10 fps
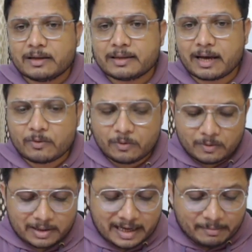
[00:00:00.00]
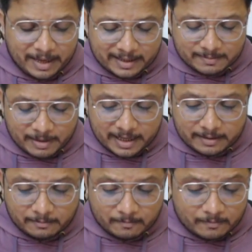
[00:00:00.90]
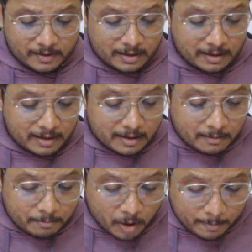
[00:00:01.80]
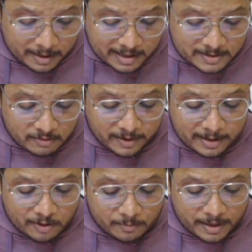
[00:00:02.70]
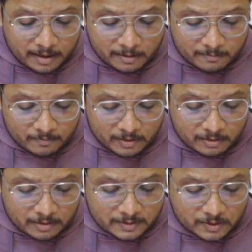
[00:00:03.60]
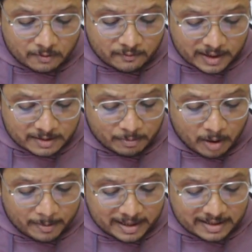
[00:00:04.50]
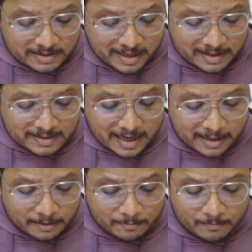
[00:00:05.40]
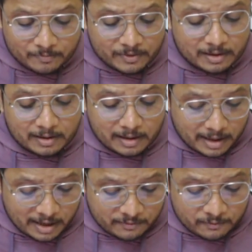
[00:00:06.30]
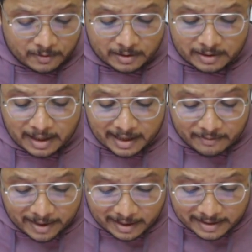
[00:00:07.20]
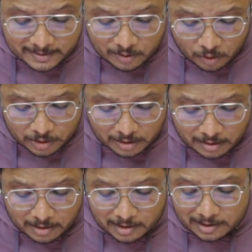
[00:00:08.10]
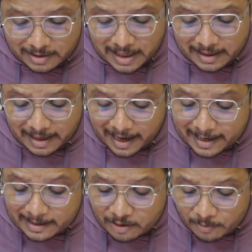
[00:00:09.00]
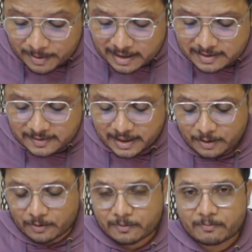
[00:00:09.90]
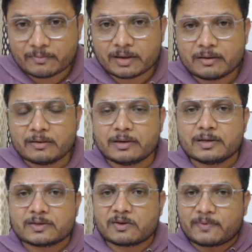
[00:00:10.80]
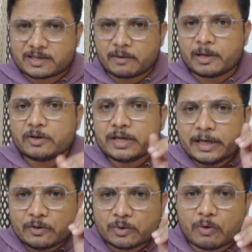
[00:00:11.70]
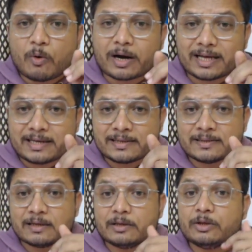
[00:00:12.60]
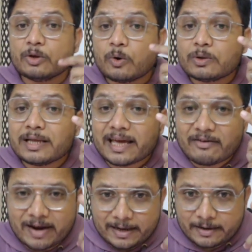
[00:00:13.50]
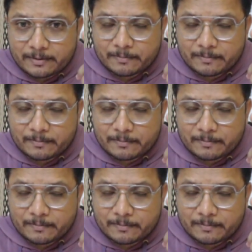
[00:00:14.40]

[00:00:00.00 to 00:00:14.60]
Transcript: Now let me explain properties of entropy. So first property states that if the event is known, then entropy is zero. So first of all, you need to know what is known event.